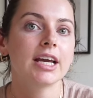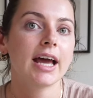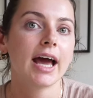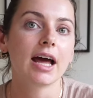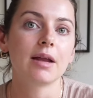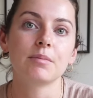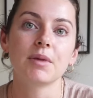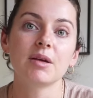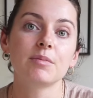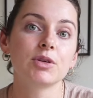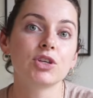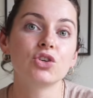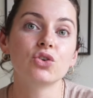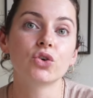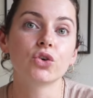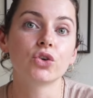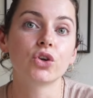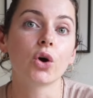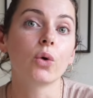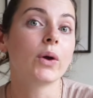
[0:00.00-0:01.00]
and maybe you
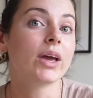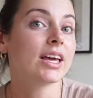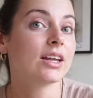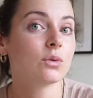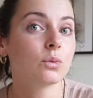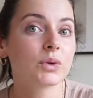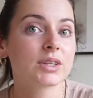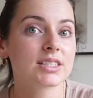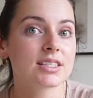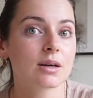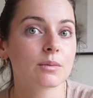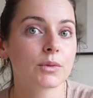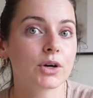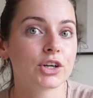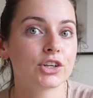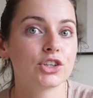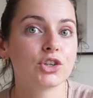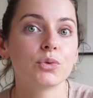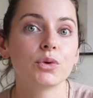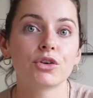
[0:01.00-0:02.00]
could go in with
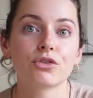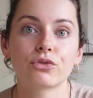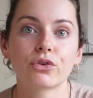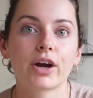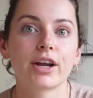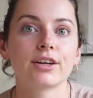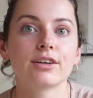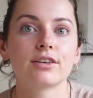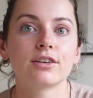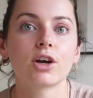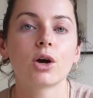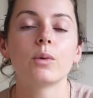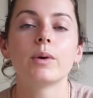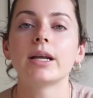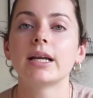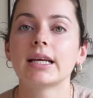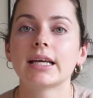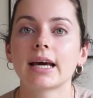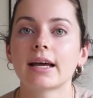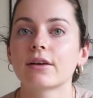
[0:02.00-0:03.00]
someone, you and a friend could go
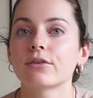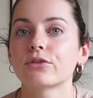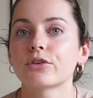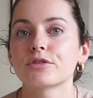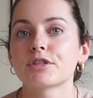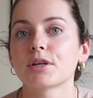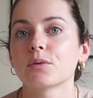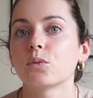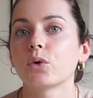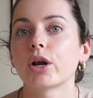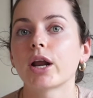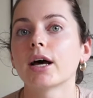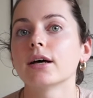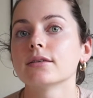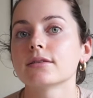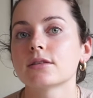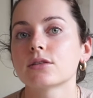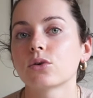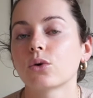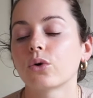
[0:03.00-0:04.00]
in and get it for someone
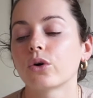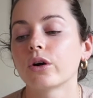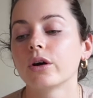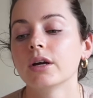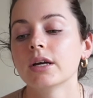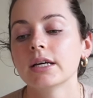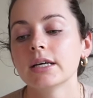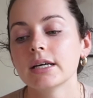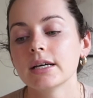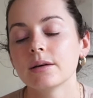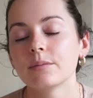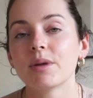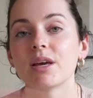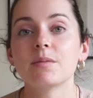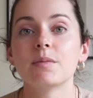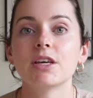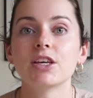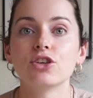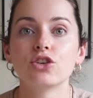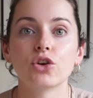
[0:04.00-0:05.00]
else, or
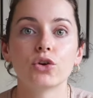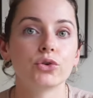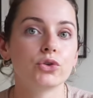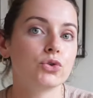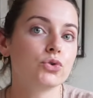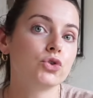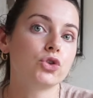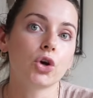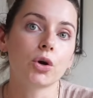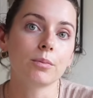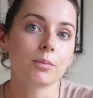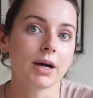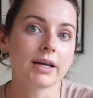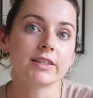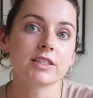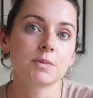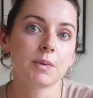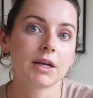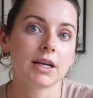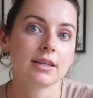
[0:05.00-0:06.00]
maybe, you know, you don't
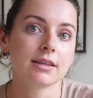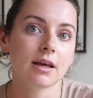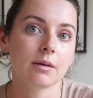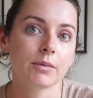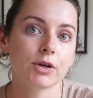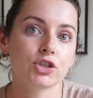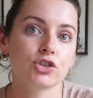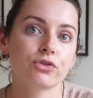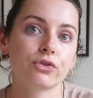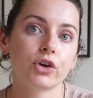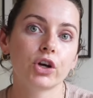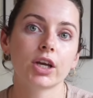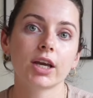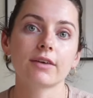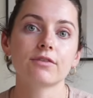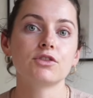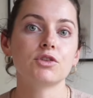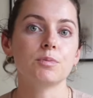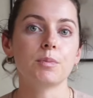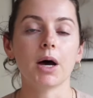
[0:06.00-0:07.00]
mind spending that much for a
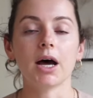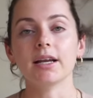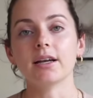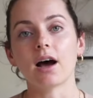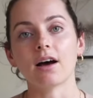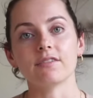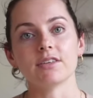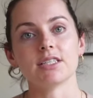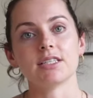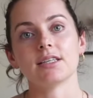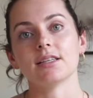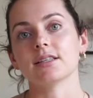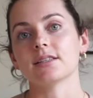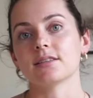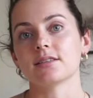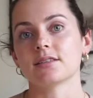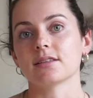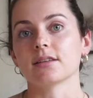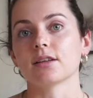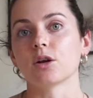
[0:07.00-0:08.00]
gift, but obviously this
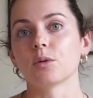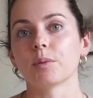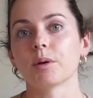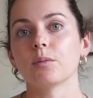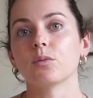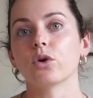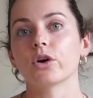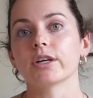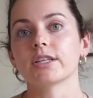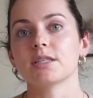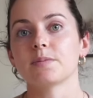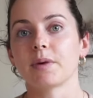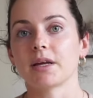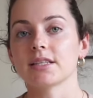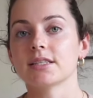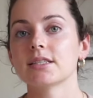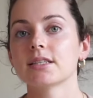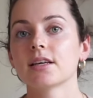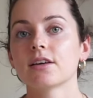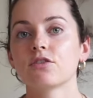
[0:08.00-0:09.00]
is a little bit more
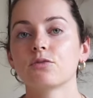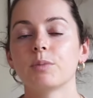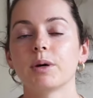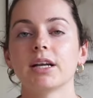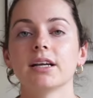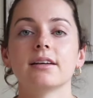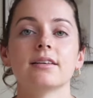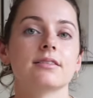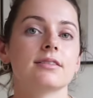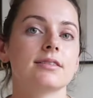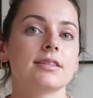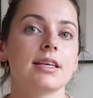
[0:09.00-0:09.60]
expensive, but it is